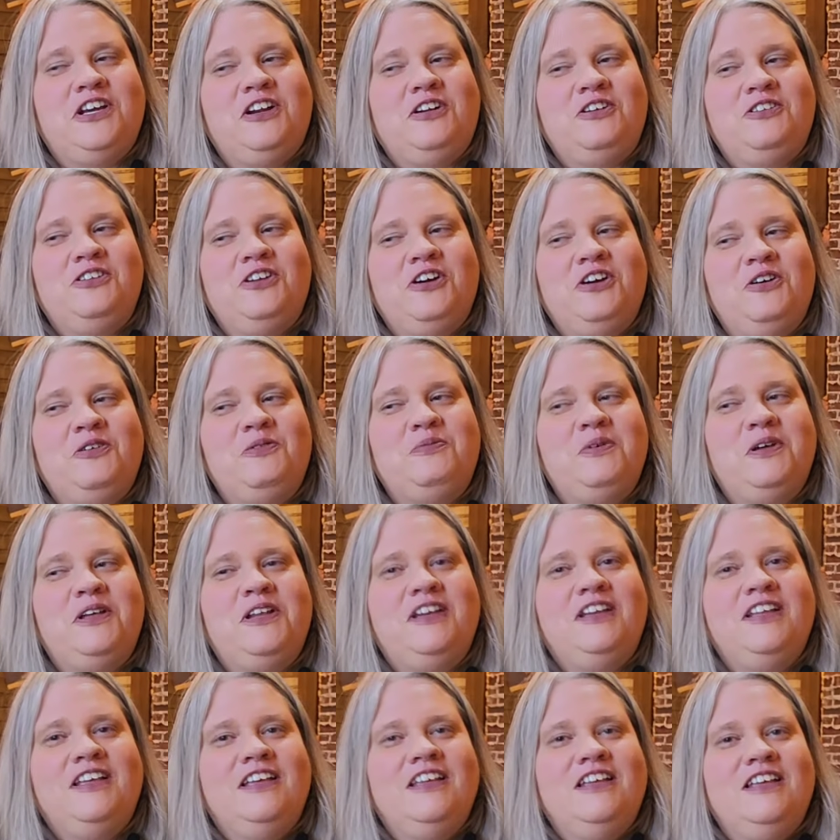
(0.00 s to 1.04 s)
I don't know,
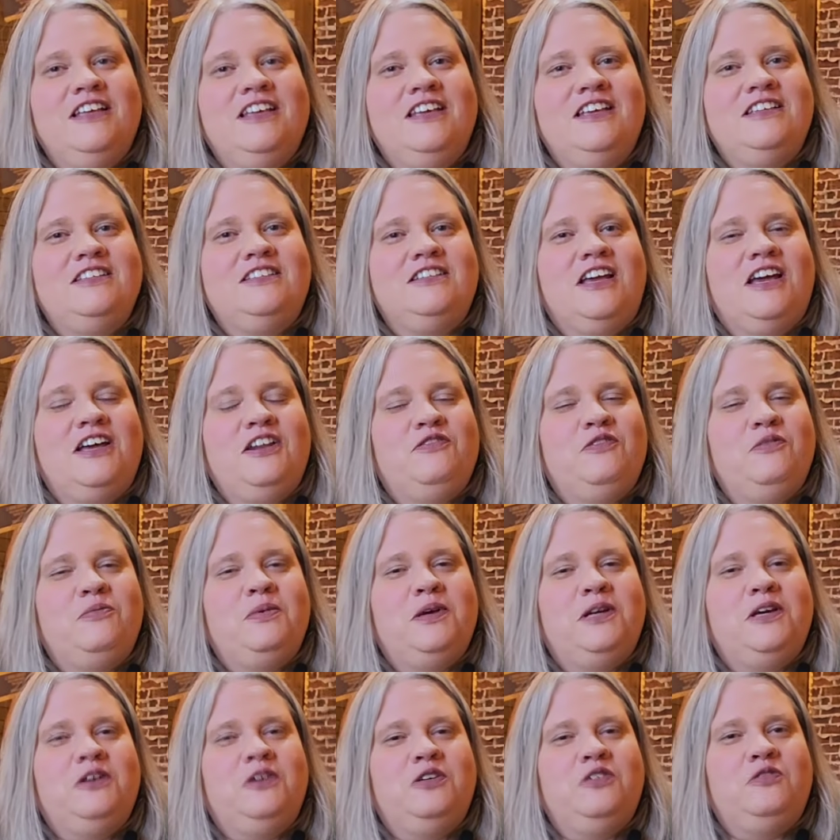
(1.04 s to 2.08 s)
but he's kind of a
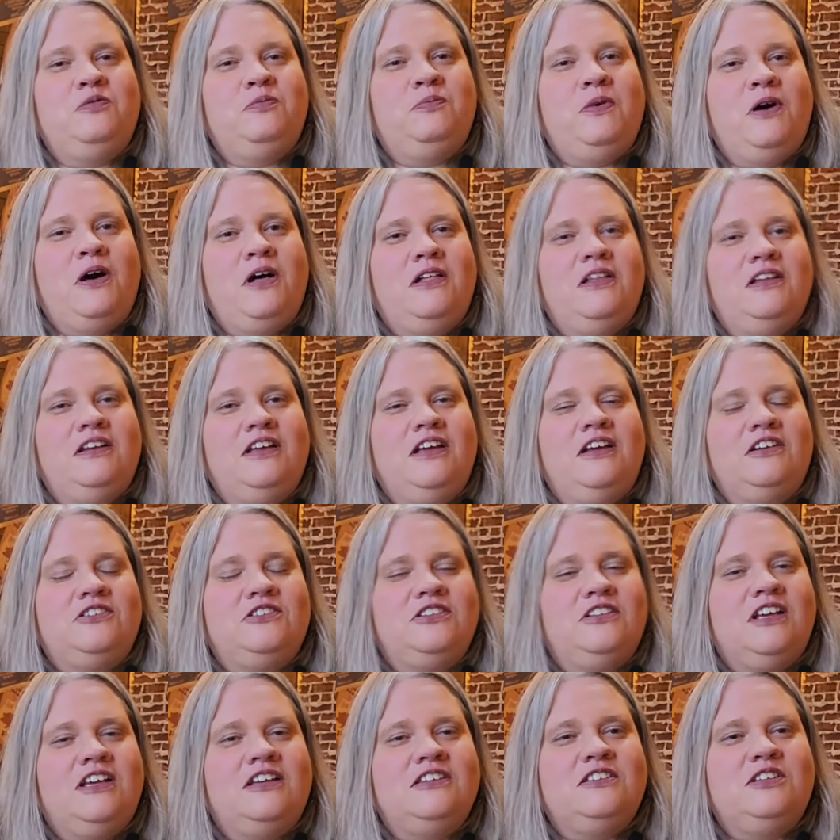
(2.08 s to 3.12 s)
big goofball, and he
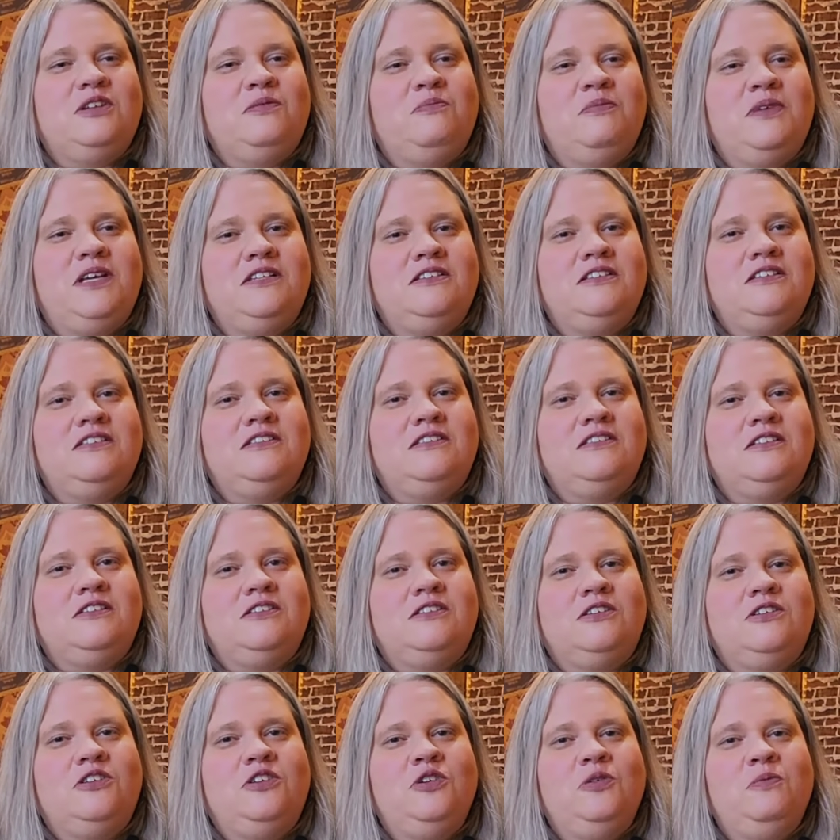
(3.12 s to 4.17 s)
actually has an amazing
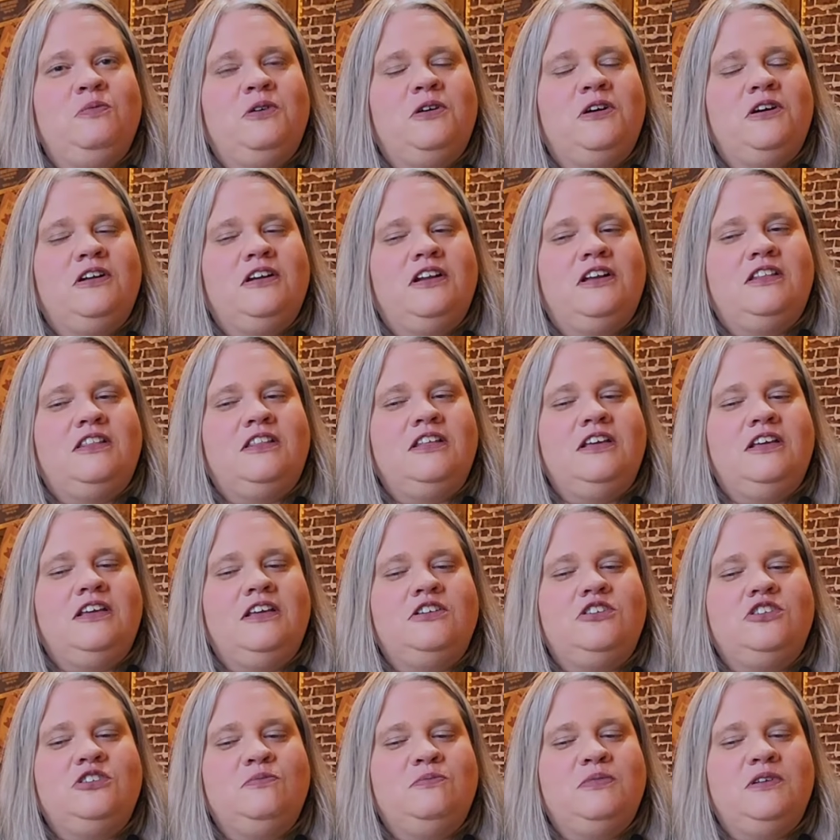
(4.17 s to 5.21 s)
sense of humor. And I think
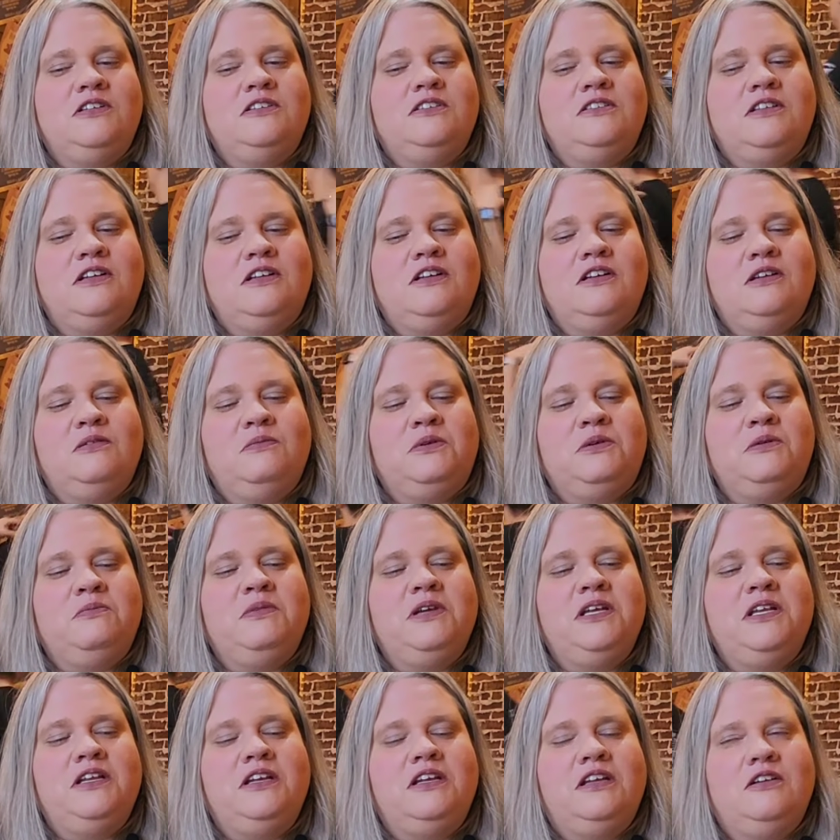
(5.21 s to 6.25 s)
he should be a stand-up
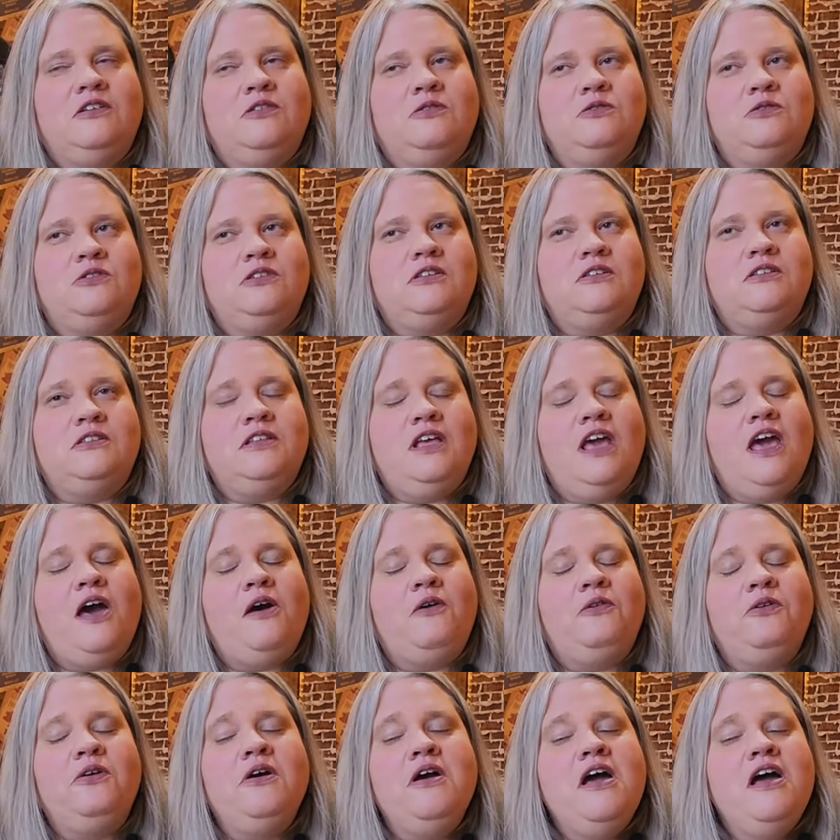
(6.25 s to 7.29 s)
comedian who sits
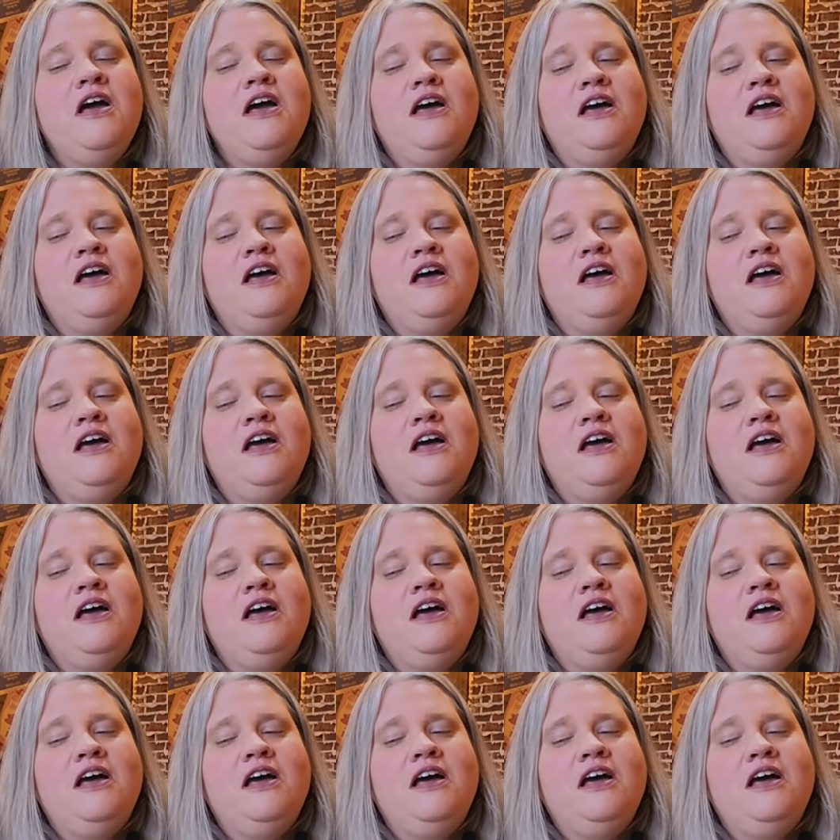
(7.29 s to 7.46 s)
down.